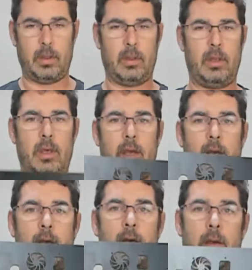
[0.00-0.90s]
the
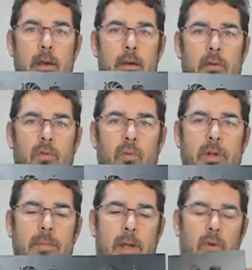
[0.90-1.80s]

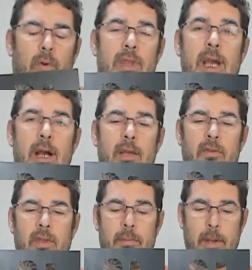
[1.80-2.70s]
switch panel or the I E
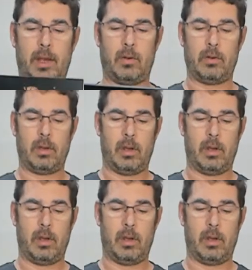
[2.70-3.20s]
C panel.